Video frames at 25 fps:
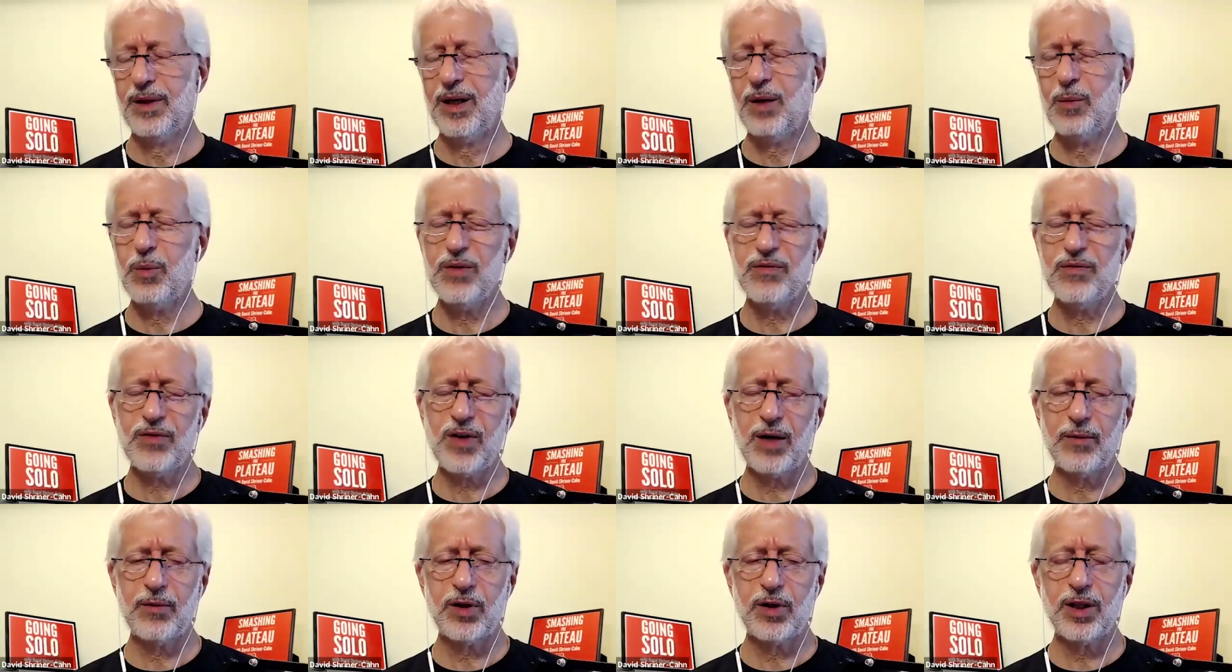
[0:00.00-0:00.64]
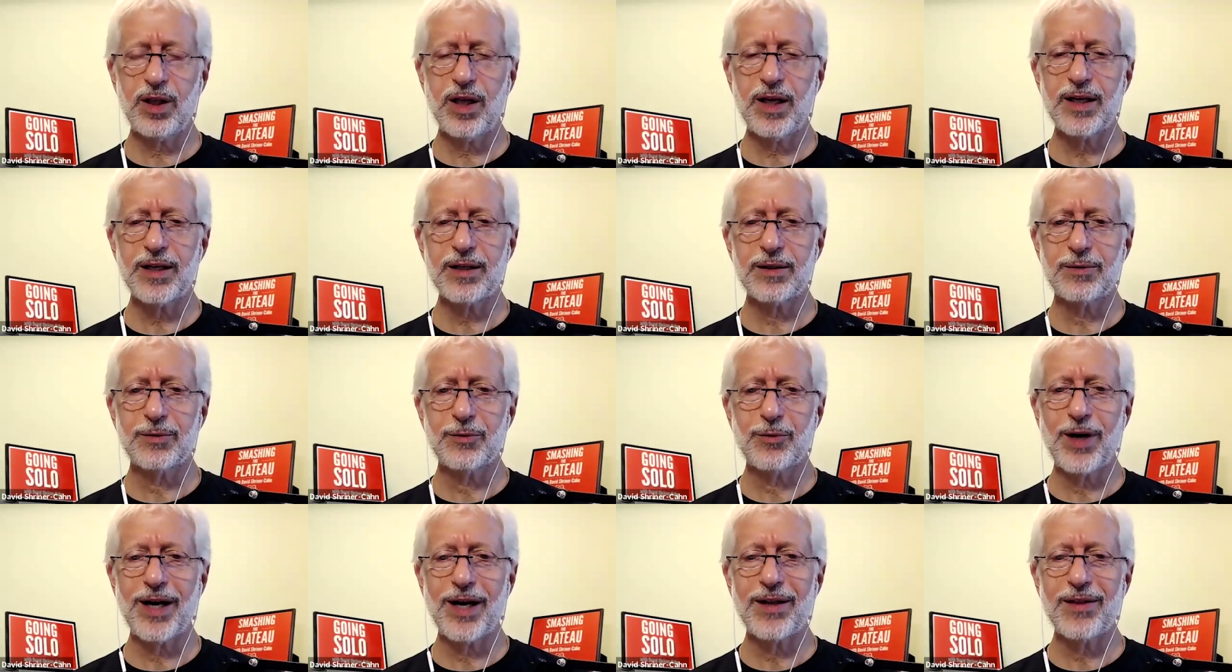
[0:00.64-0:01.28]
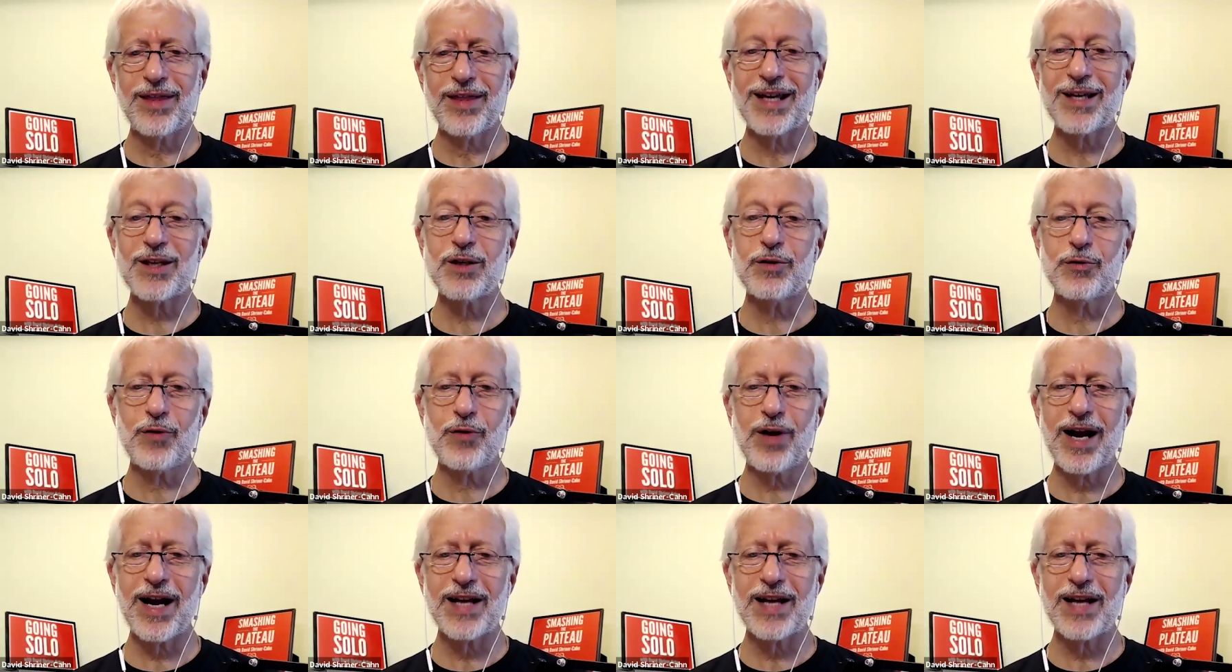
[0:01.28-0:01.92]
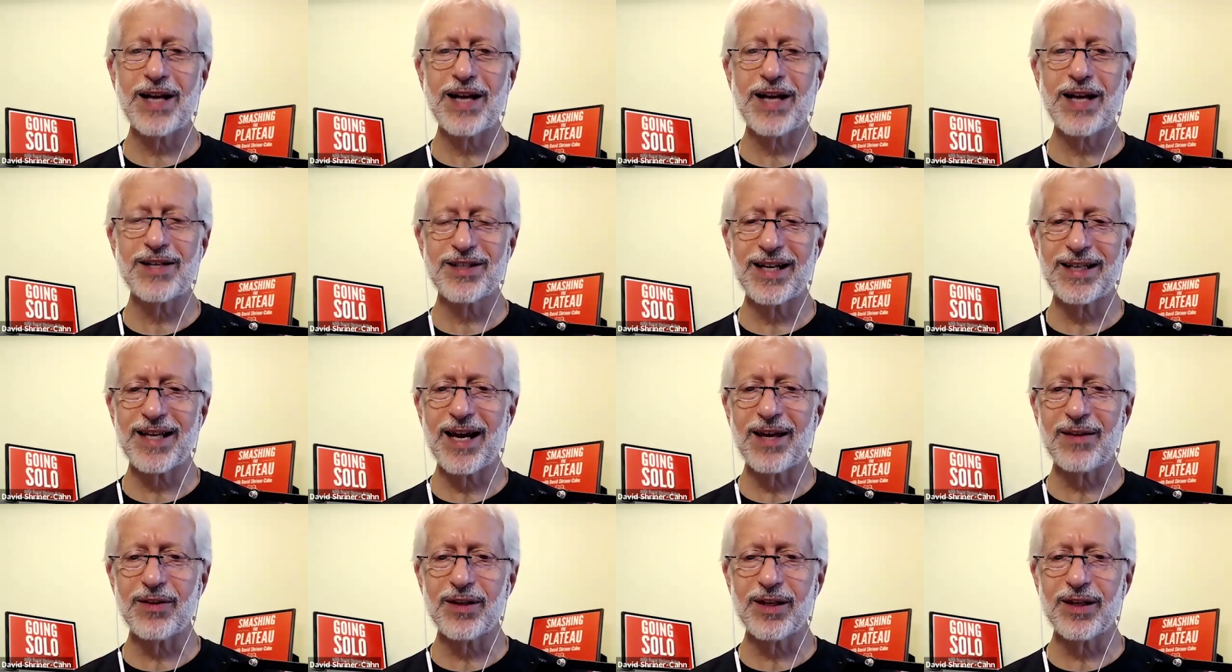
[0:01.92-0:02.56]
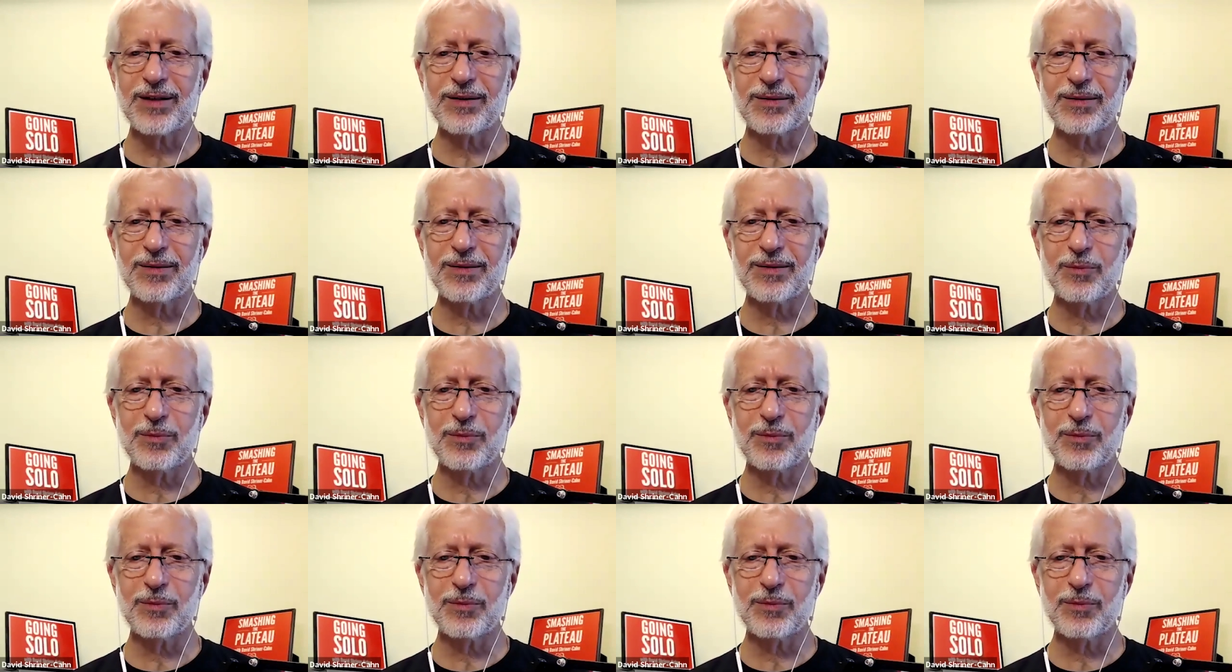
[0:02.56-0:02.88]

now we've covered a lot of ground. Thank you for asking that, Kathy.